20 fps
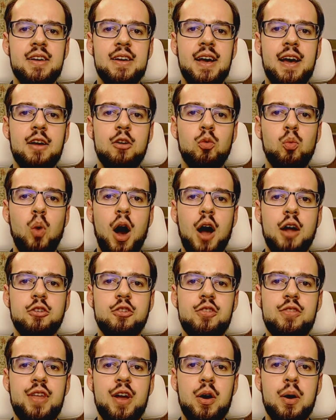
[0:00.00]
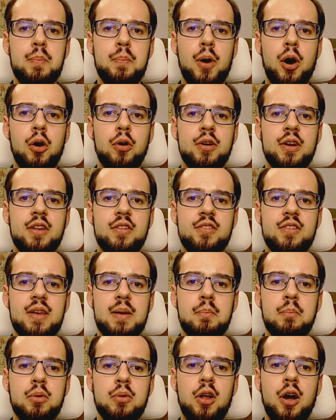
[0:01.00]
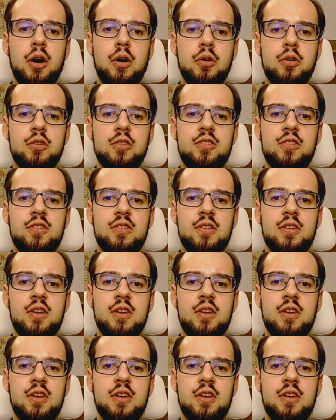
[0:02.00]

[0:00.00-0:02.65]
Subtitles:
and watch their opponent implode.